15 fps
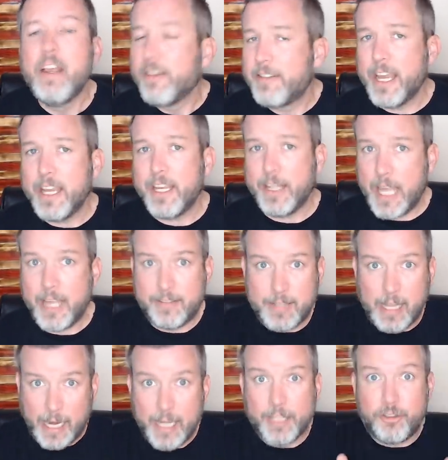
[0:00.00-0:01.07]
saying that
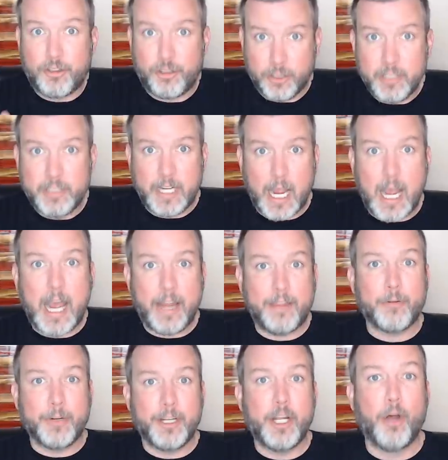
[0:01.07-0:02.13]
science should guide the
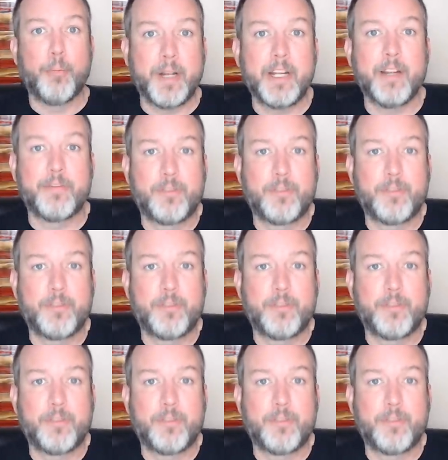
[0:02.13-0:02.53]
reopening of